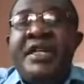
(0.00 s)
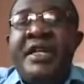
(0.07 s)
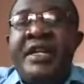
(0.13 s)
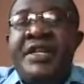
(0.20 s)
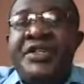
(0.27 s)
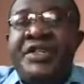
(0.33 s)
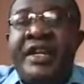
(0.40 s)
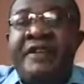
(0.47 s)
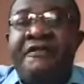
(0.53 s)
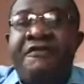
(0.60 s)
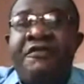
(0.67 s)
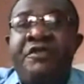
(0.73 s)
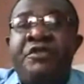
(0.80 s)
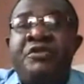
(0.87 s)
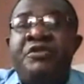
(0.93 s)
easier
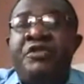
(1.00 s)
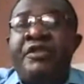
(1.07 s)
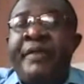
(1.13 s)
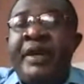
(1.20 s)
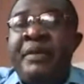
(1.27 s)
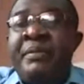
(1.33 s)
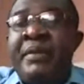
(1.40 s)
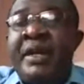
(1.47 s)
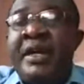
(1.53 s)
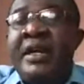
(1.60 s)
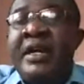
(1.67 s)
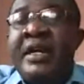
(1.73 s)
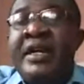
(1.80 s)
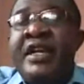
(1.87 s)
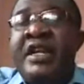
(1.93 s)
for you to remember,
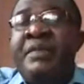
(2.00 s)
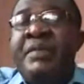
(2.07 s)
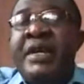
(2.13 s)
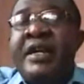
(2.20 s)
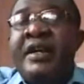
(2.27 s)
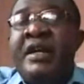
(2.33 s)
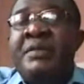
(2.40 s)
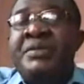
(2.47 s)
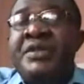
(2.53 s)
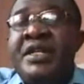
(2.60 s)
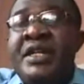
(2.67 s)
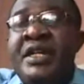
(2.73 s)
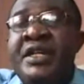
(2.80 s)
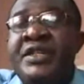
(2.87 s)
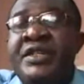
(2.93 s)
it becomes
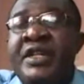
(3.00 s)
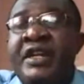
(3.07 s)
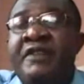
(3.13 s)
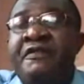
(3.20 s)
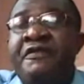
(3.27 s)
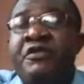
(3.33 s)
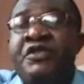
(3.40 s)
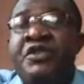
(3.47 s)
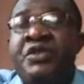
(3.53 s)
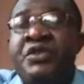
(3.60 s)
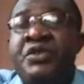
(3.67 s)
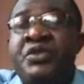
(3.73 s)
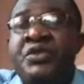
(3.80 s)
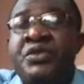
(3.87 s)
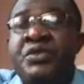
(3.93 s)
easier for you
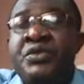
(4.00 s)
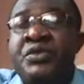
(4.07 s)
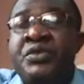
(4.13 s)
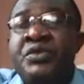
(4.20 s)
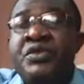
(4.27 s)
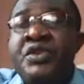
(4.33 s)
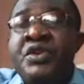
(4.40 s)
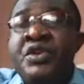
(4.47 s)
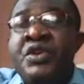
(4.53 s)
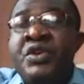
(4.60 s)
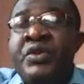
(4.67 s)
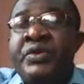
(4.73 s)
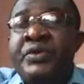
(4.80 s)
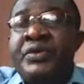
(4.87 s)
to use.